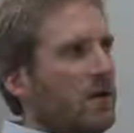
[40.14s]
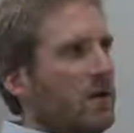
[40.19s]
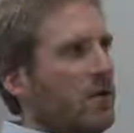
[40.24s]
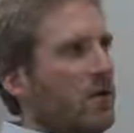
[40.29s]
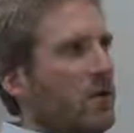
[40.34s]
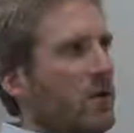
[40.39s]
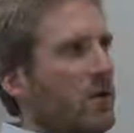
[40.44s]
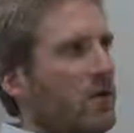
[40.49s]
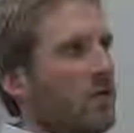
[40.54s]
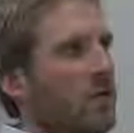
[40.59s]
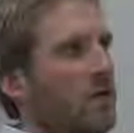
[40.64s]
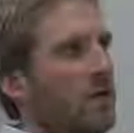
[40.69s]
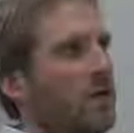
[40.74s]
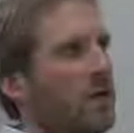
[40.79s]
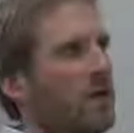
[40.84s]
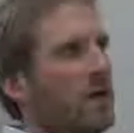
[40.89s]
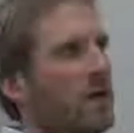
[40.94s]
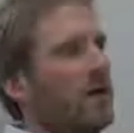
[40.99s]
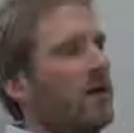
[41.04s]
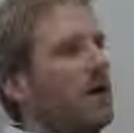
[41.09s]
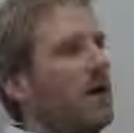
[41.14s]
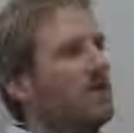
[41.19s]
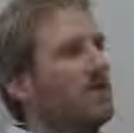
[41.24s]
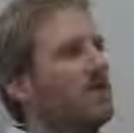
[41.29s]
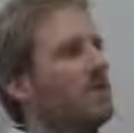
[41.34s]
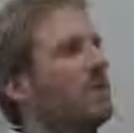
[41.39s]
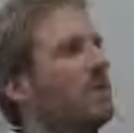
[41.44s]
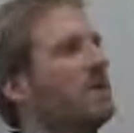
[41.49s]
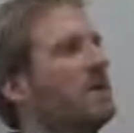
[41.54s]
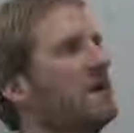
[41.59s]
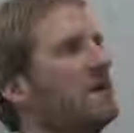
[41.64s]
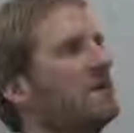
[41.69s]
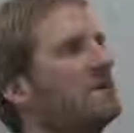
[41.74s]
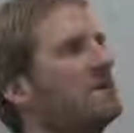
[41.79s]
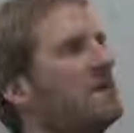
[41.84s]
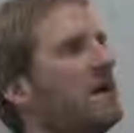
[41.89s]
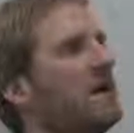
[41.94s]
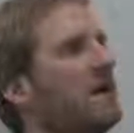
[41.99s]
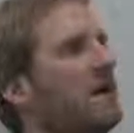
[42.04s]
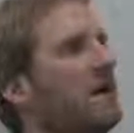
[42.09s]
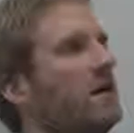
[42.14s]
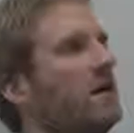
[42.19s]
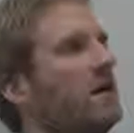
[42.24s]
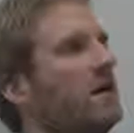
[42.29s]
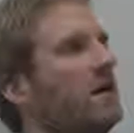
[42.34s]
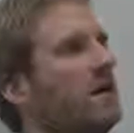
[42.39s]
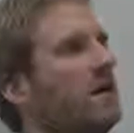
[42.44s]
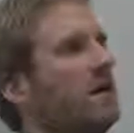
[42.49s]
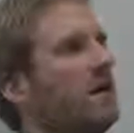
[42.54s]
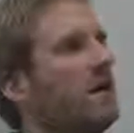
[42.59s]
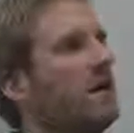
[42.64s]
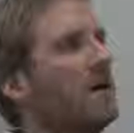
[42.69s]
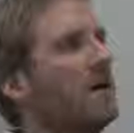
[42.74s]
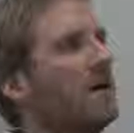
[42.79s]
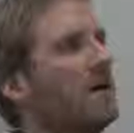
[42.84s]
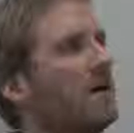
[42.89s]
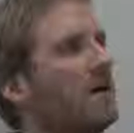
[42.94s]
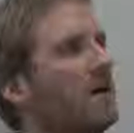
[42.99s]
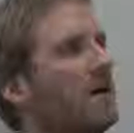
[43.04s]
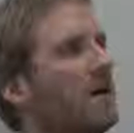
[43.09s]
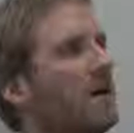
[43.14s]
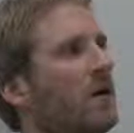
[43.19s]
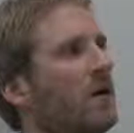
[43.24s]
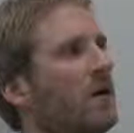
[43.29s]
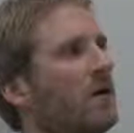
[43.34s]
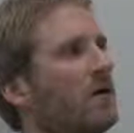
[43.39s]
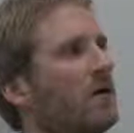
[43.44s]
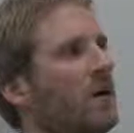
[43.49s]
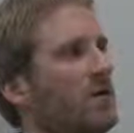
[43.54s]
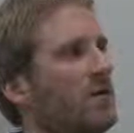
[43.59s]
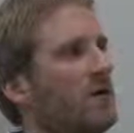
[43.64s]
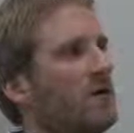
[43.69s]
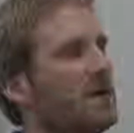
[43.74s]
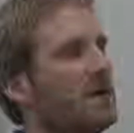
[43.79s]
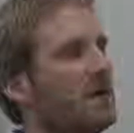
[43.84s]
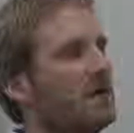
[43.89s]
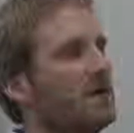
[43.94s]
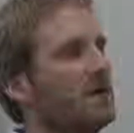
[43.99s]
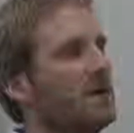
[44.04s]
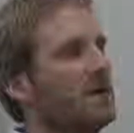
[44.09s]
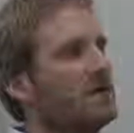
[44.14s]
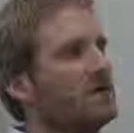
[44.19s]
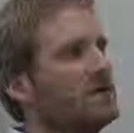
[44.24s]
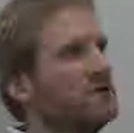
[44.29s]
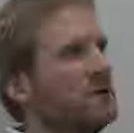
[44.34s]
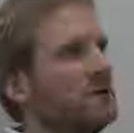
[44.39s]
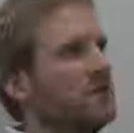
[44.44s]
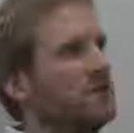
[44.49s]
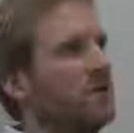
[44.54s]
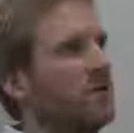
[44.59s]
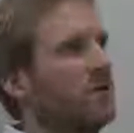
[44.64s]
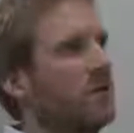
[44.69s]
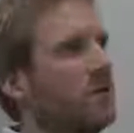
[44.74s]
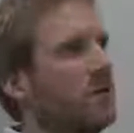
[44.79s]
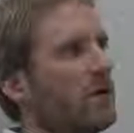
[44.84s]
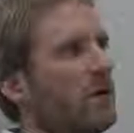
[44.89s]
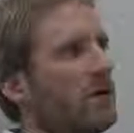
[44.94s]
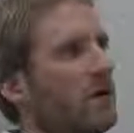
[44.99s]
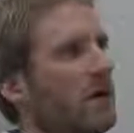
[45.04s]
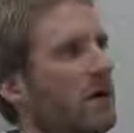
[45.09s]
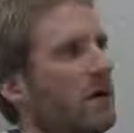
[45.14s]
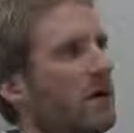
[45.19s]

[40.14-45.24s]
I work with uh, Optimum PSI on uh, our pumping technology for